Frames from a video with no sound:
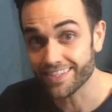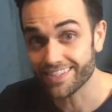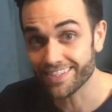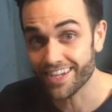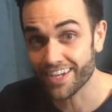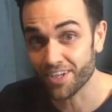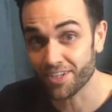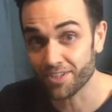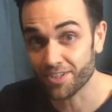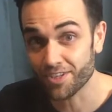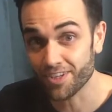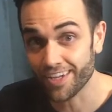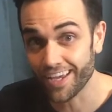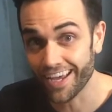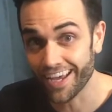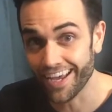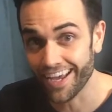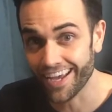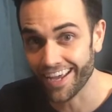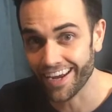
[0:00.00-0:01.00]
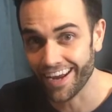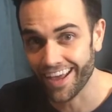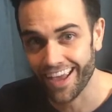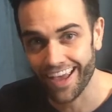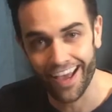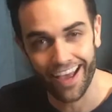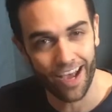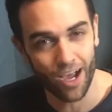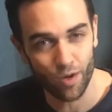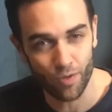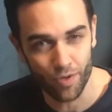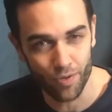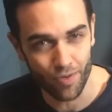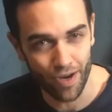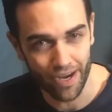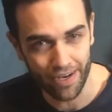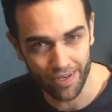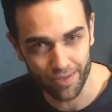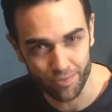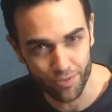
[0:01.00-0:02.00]
take a look at how we
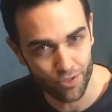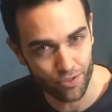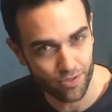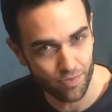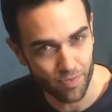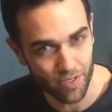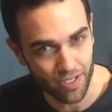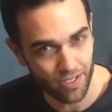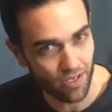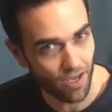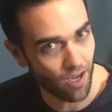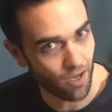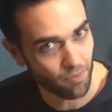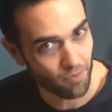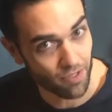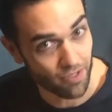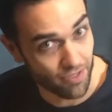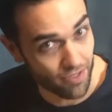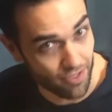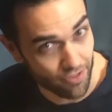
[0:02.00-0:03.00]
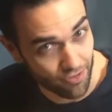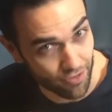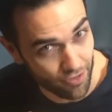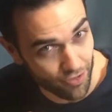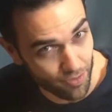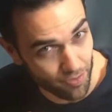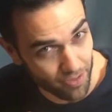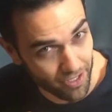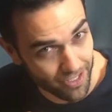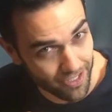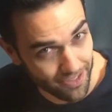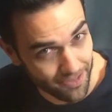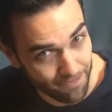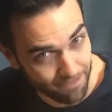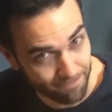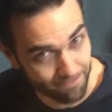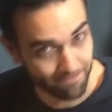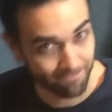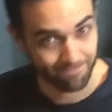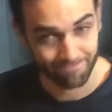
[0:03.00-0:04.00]
rack up those big combos in the first place.
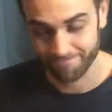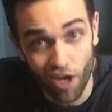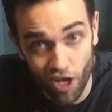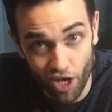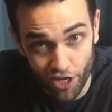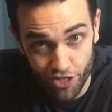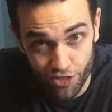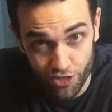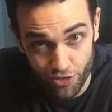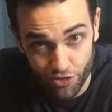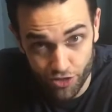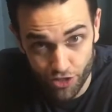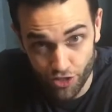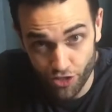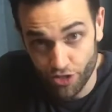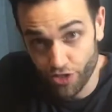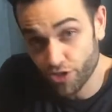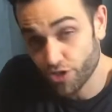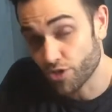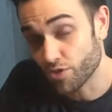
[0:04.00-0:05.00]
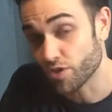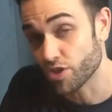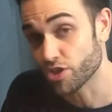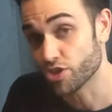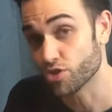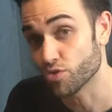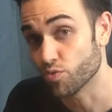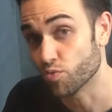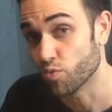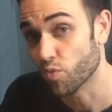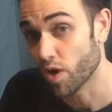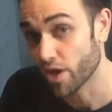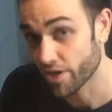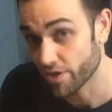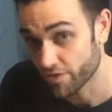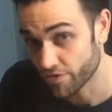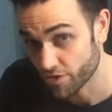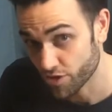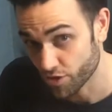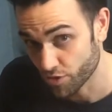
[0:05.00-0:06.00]
On your turn, you can do one
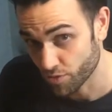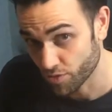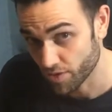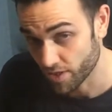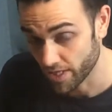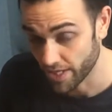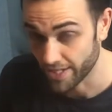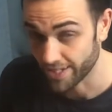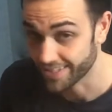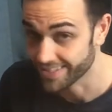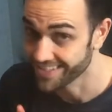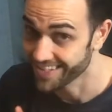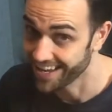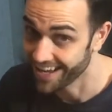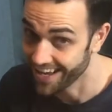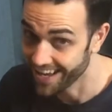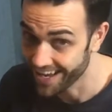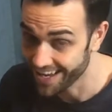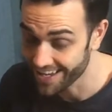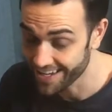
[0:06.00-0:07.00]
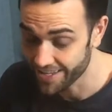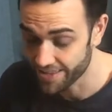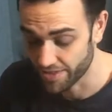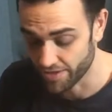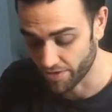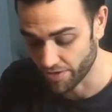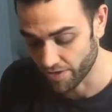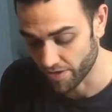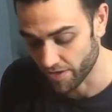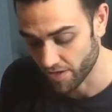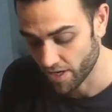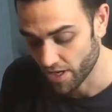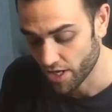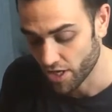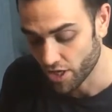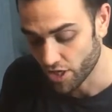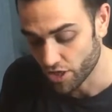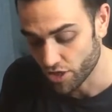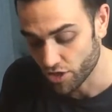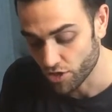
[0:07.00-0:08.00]
of 2 things. Either
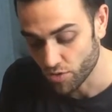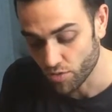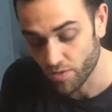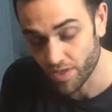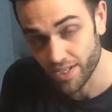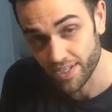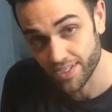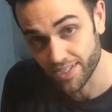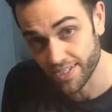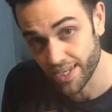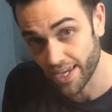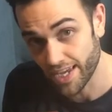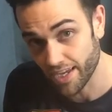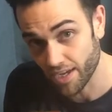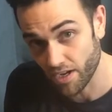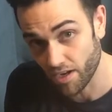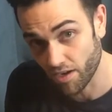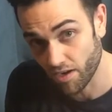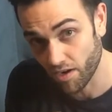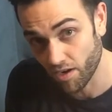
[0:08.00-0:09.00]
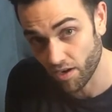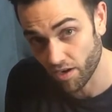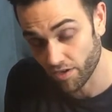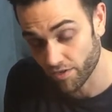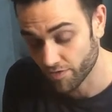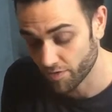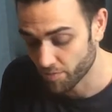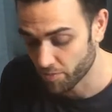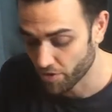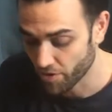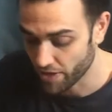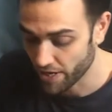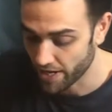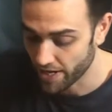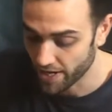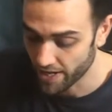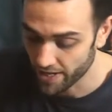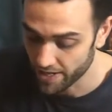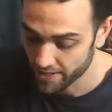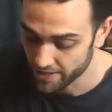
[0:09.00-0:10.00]
you can take a card from your
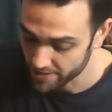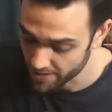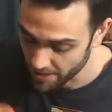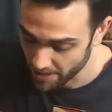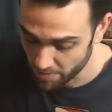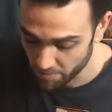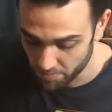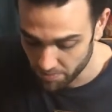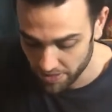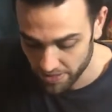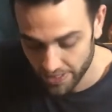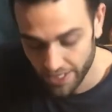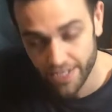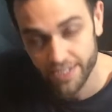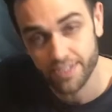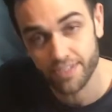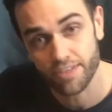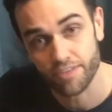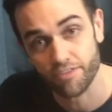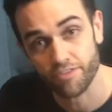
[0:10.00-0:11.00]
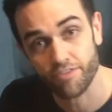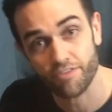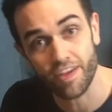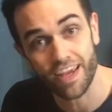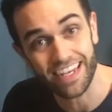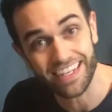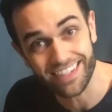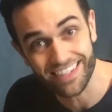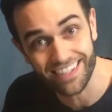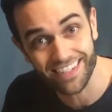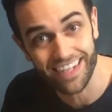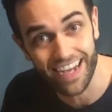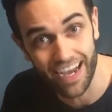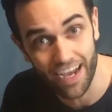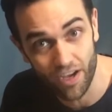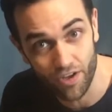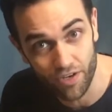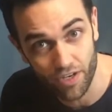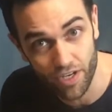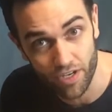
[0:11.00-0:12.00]
hand and place it face
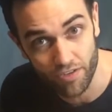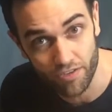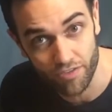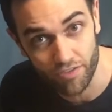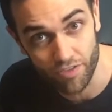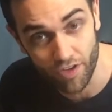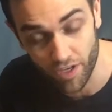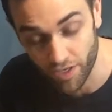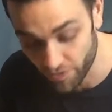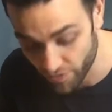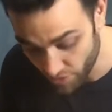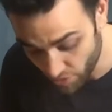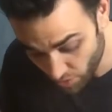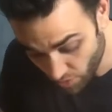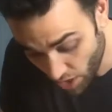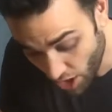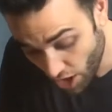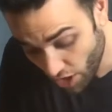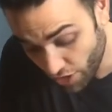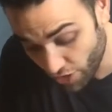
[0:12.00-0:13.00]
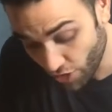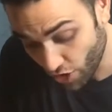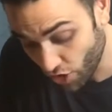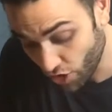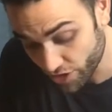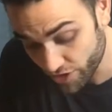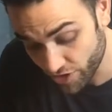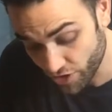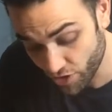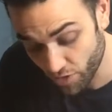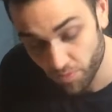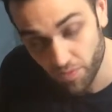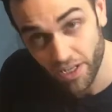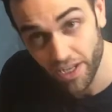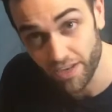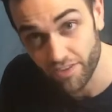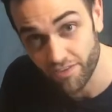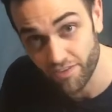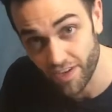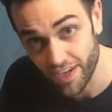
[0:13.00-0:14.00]
down in front of you. The cards that are
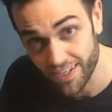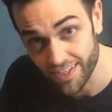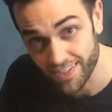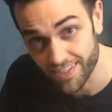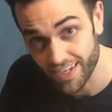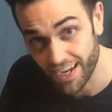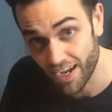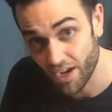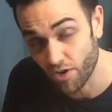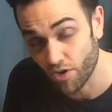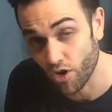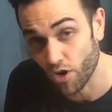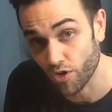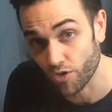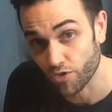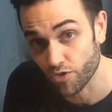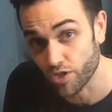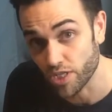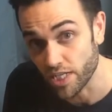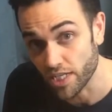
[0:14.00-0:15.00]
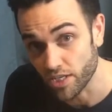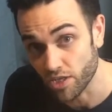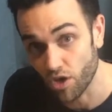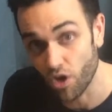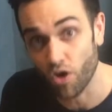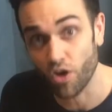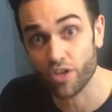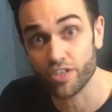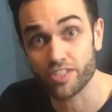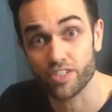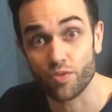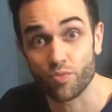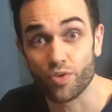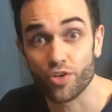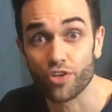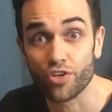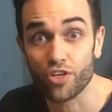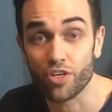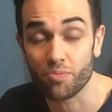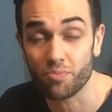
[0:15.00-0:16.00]
played face down are the cards that
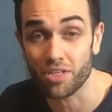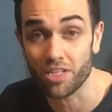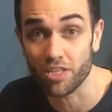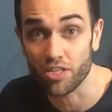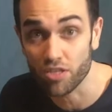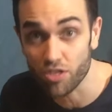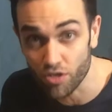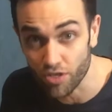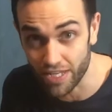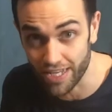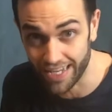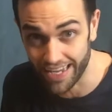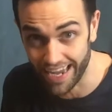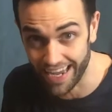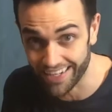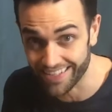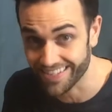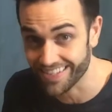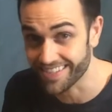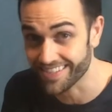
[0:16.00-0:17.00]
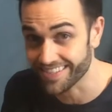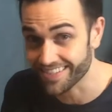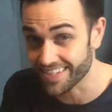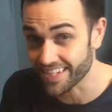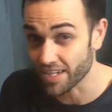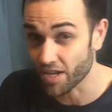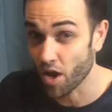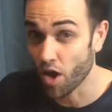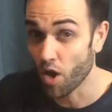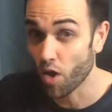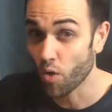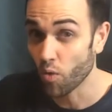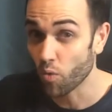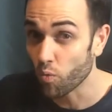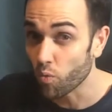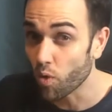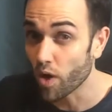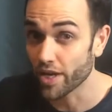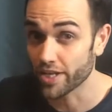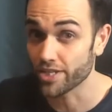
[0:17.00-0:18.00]
we're going to be looking at to see
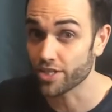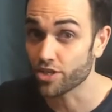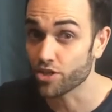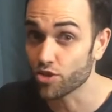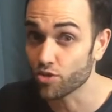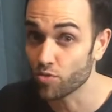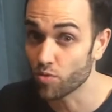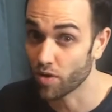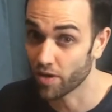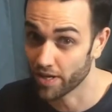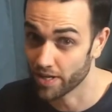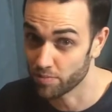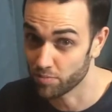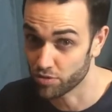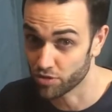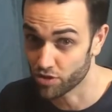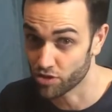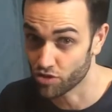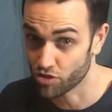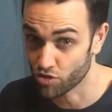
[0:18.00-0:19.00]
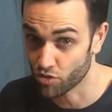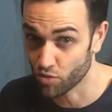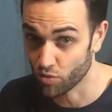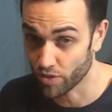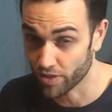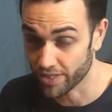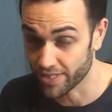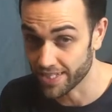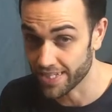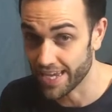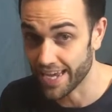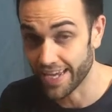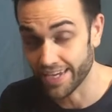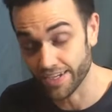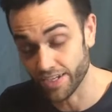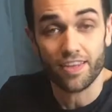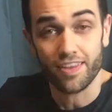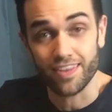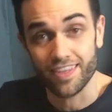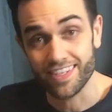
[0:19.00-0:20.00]
what you are able to score at the end.
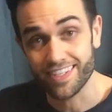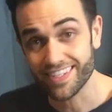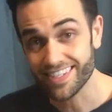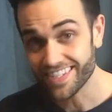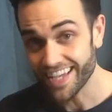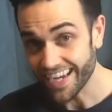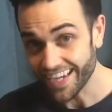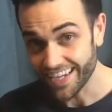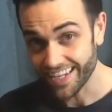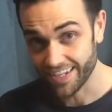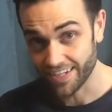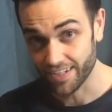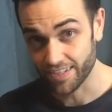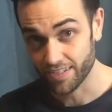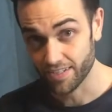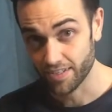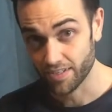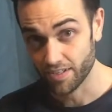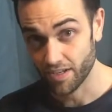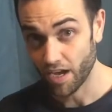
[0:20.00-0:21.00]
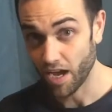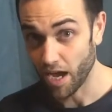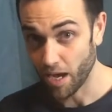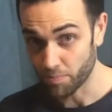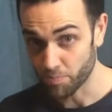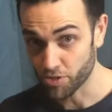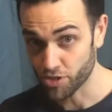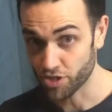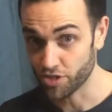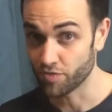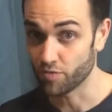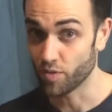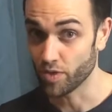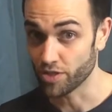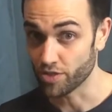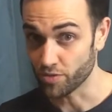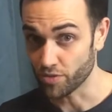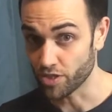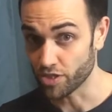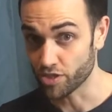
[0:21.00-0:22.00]
The second option of what
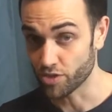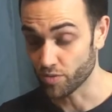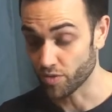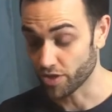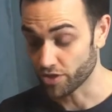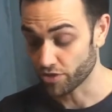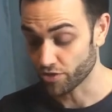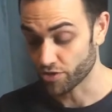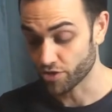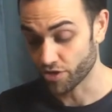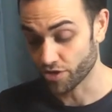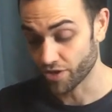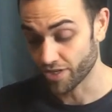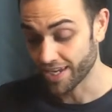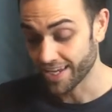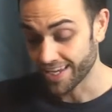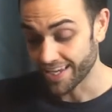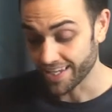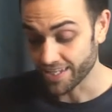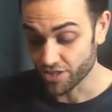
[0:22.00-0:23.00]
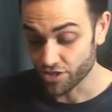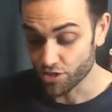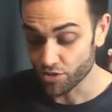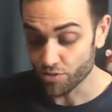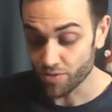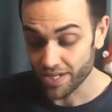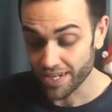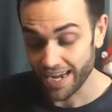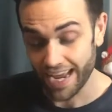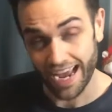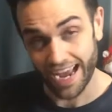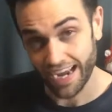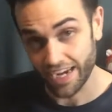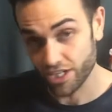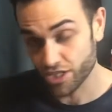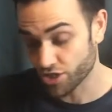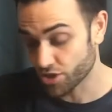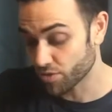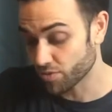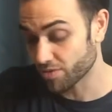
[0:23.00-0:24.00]
you can do on your turn is you can
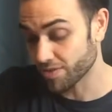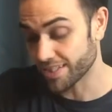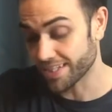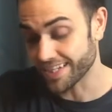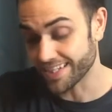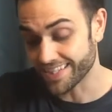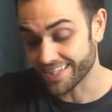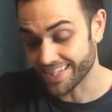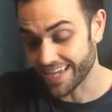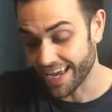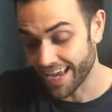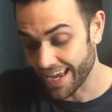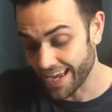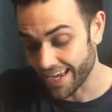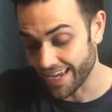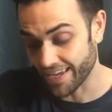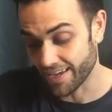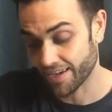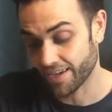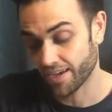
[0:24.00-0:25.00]
actually take